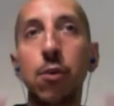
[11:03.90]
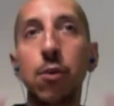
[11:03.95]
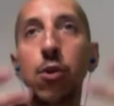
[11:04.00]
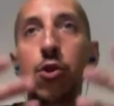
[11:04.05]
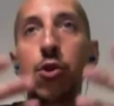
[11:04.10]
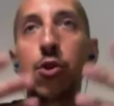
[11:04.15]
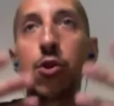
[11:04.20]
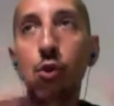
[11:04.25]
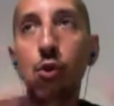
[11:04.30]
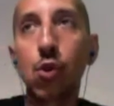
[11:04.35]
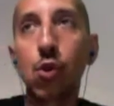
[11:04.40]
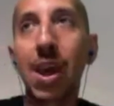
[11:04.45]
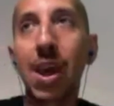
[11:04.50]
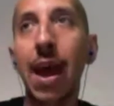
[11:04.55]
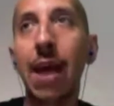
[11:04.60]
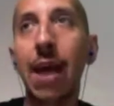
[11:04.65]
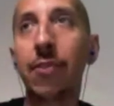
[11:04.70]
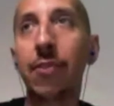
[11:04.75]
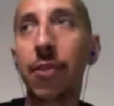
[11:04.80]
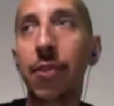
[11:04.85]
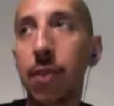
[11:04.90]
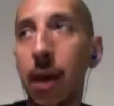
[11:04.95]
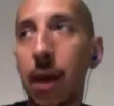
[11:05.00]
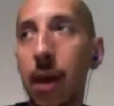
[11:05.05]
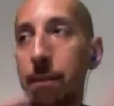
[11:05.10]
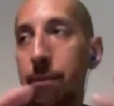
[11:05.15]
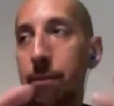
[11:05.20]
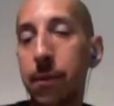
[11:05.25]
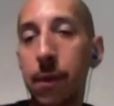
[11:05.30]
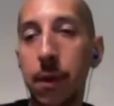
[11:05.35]
what you can to
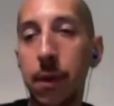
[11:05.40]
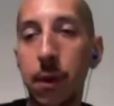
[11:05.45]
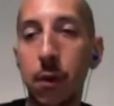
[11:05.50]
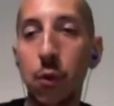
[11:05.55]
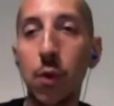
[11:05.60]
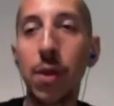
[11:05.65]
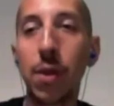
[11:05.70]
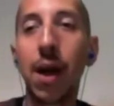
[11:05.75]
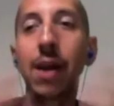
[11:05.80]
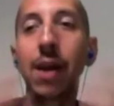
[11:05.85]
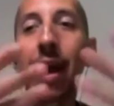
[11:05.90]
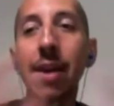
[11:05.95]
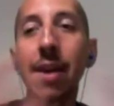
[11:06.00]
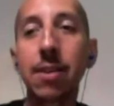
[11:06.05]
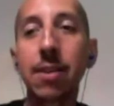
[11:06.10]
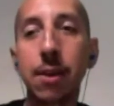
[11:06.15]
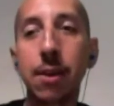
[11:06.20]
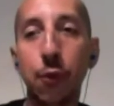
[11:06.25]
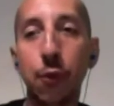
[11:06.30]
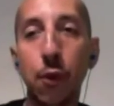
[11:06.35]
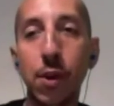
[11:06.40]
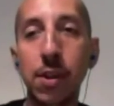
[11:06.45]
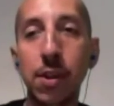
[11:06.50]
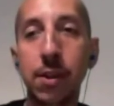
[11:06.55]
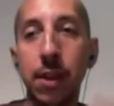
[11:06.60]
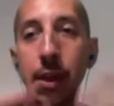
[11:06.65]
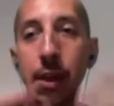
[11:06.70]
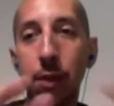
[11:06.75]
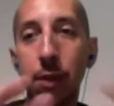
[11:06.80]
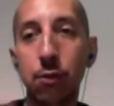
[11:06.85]
them without asking for
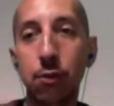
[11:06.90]
anything in